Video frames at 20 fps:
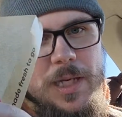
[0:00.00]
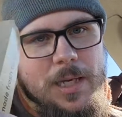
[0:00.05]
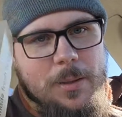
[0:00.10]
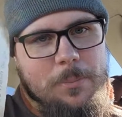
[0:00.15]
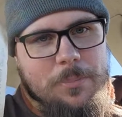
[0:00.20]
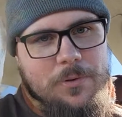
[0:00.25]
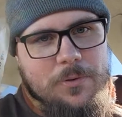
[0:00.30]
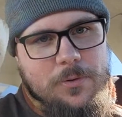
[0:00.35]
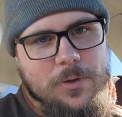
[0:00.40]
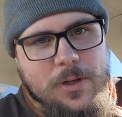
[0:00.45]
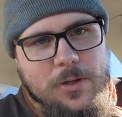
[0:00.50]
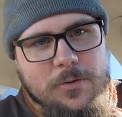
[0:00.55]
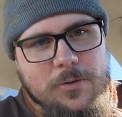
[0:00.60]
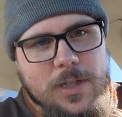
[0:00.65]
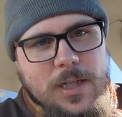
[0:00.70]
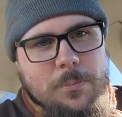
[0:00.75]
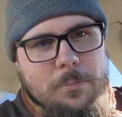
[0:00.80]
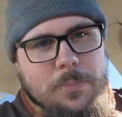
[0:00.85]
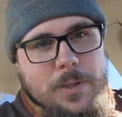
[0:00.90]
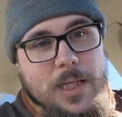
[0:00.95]

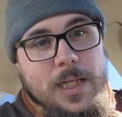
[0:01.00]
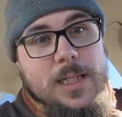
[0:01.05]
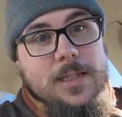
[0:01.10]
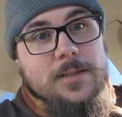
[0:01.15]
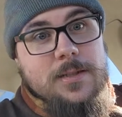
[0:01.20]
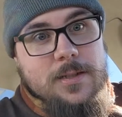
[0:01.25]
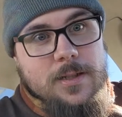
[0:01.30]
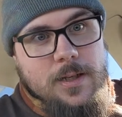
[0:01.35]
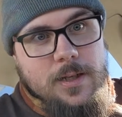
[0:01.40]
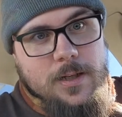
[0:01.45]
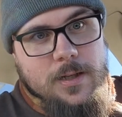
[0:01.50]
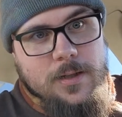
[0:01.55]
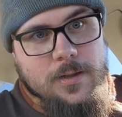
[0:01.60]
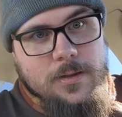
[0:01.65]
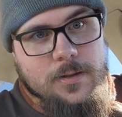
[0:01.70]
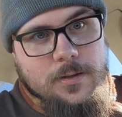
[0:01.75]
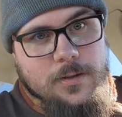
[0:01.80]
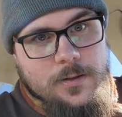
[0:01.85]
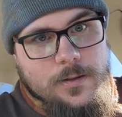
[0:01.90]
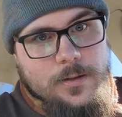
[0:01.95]
Pepperoni Pizza
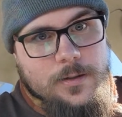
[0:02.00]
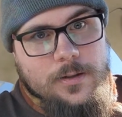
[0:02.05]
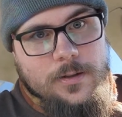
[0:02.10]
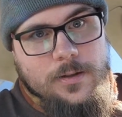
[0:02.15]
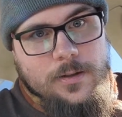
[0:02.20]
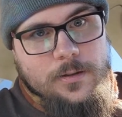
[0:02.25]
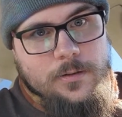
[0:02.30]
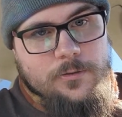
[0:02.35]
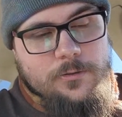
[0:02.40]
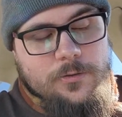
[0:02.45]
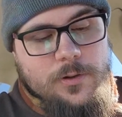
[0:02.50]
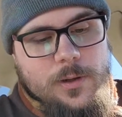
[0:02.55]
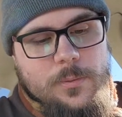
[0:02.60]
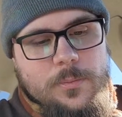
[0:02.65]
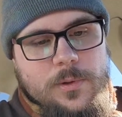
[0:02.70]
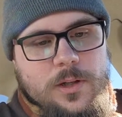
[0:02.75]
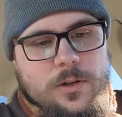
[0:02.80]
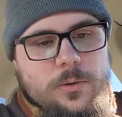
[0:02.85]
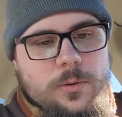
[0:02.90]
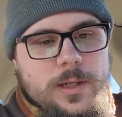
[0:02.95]
from
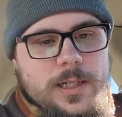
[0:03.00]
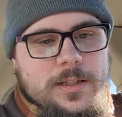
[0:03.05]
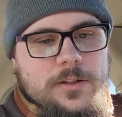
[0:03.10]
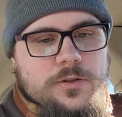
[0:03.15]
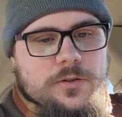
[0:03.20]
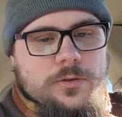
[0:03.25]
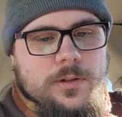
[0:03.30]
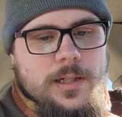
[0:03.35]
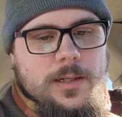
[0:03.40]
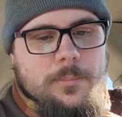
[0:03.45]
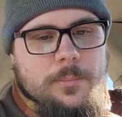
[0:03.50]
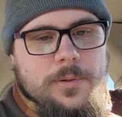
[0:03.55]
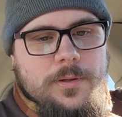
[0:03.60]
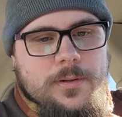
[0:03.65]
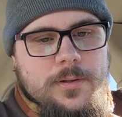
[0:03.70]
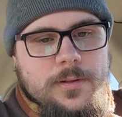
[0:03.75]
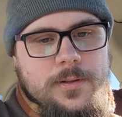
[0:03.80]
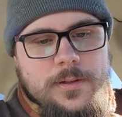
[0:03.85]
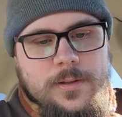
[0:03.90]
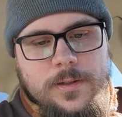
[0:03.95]
QuikTrip.
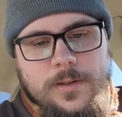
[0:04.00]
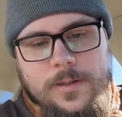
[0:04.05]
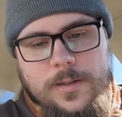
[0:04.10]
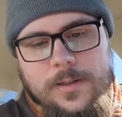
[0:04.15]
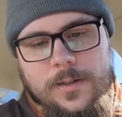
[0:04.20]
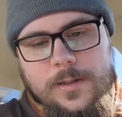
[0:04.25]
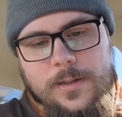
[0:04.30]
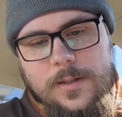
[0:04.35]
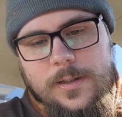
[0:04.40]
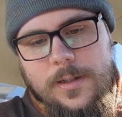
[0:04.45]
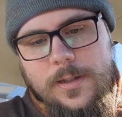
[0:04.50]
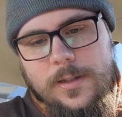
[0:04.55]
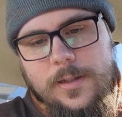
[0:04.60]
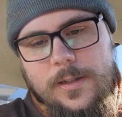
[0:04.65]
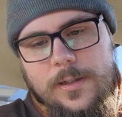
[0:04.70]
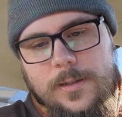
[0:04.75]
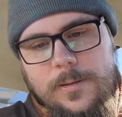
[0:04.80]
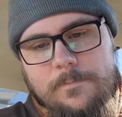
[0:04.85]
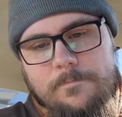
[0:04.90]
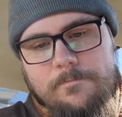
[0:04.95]

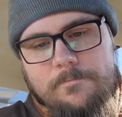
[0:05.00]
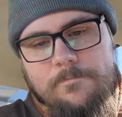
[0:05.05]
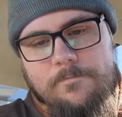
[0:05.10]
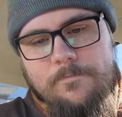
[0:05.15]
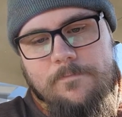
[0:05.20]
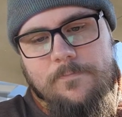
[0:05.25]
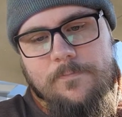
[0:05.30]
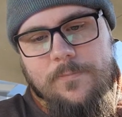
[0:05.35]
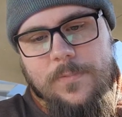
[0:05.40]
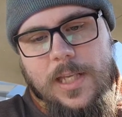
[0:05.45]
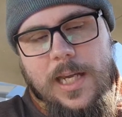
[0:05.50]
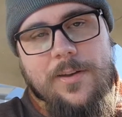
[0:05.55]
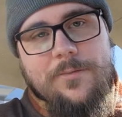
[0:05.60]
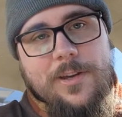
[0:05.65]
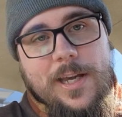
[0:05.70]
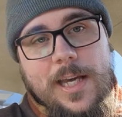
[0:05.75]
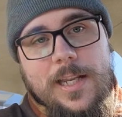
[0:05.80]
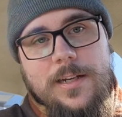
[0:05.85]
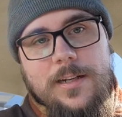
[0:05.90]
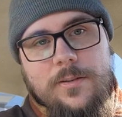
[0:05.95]
I've
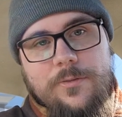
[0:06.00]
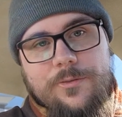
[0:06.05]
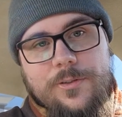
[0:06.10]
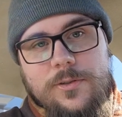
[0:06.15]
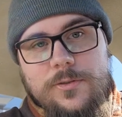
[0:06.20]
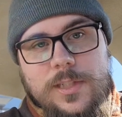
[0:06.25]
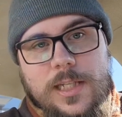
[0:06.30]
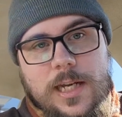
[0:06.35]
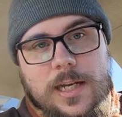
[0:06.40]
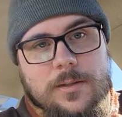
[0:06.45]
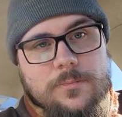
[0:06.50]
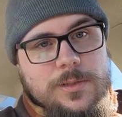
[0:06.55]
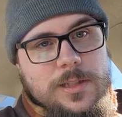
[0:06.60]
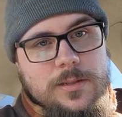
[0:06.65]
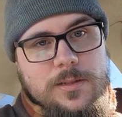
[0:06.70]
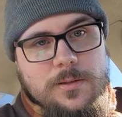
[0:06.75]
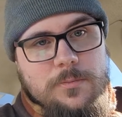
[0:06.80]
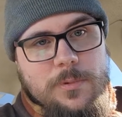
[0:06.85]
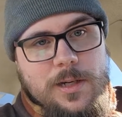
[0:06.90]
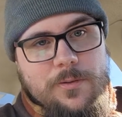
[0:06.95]
had it a few times.
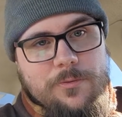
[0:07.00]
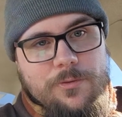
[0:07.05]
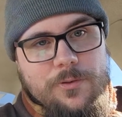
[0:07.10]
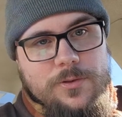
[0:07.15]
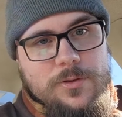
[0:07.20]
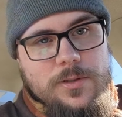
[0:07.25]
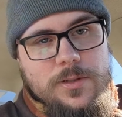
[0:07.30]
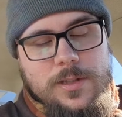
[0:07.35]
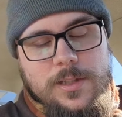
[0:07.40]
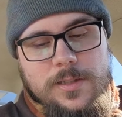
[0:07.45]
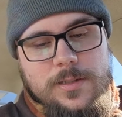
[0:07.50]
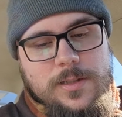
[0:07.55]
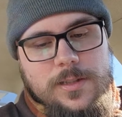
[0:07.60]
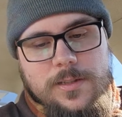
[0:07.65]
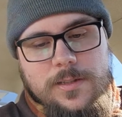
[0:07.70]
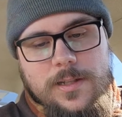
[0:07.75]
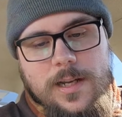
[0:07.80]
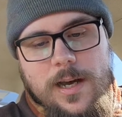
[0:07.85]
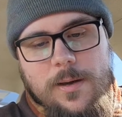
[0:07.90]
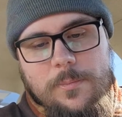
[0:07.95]
This
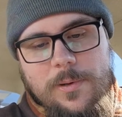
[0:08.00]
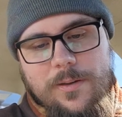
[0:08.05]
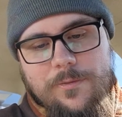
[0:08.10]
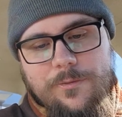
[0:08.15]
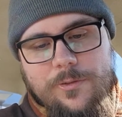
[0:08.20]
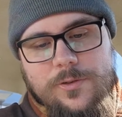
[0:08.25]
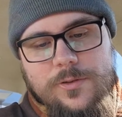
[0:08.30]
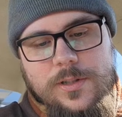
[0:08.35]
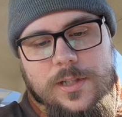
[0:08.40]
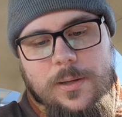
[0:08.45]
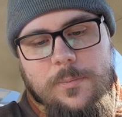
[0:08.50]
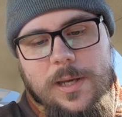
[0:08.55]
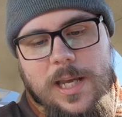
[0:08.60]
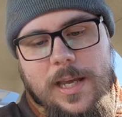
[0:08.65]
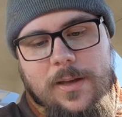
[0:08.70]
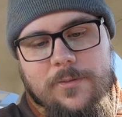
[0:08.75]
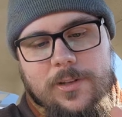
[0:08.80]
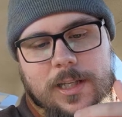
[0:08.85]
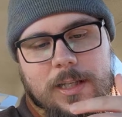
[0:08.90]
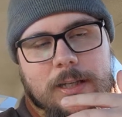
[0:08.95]
is not my first time
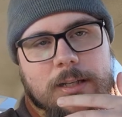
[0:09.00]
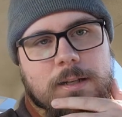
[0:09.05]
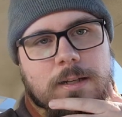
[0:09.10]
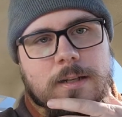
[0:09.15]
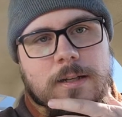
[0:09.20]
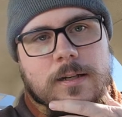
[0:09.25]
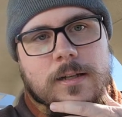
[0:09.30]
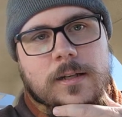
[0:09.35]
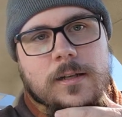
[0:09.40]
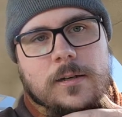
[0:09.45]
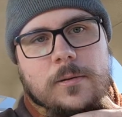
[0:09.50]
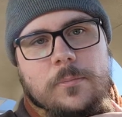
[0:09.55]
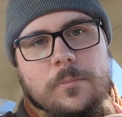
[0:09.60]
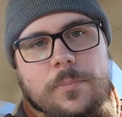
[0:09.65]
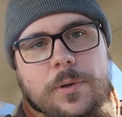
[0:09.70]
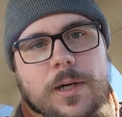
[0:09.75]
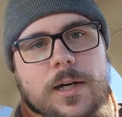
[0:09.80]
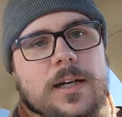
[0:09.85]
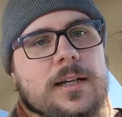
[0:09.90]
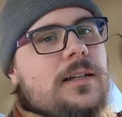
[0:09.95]
having it,
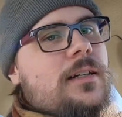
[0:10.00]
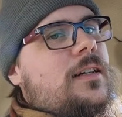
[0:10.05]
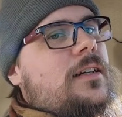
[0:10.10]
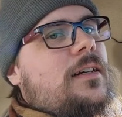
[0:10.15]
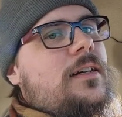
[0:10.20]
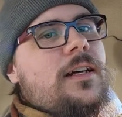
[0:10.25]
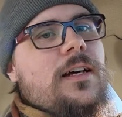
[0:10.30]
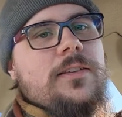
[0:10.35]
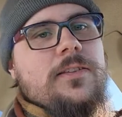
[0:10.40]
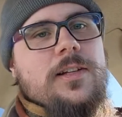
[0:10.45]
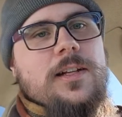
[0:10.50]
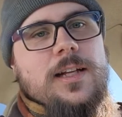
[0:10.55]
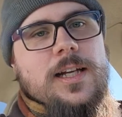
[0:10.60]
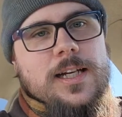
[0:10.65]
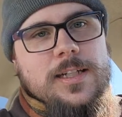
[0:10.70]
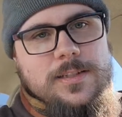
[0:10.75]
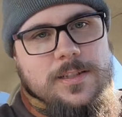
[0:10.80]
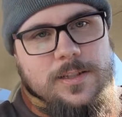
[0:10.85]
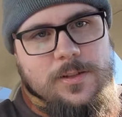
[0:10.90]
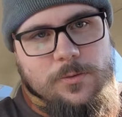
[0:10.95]
but
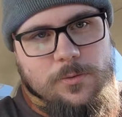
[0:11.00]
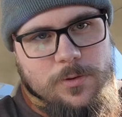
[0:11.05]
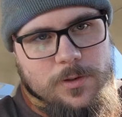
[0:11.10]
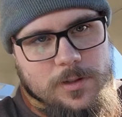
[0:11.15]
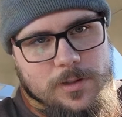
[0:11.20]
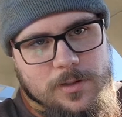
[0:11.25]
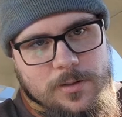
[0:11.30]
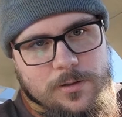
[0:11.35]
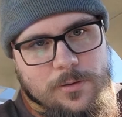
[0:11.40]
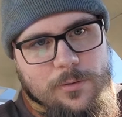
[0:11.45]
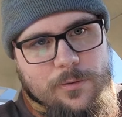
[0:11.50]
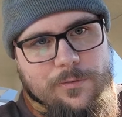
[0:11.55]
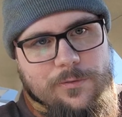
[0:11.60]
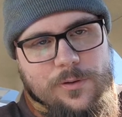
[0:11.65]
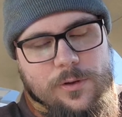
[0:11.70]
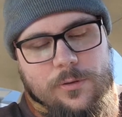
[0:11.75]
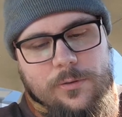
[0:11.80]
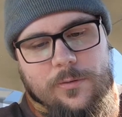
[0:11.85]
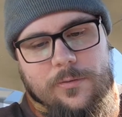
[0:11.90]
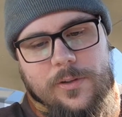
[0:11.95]
nonetheless, I wanted to do a
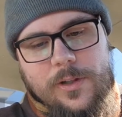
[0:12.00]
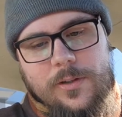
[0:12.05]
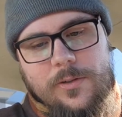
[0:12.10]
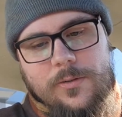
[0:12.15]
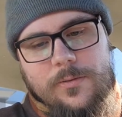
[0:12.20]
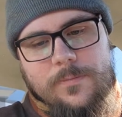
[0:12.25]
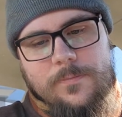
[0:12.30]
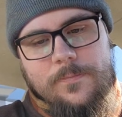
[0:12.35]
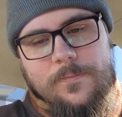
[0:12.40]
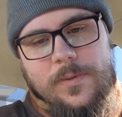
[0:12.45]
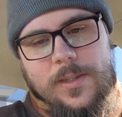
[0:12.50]
food review.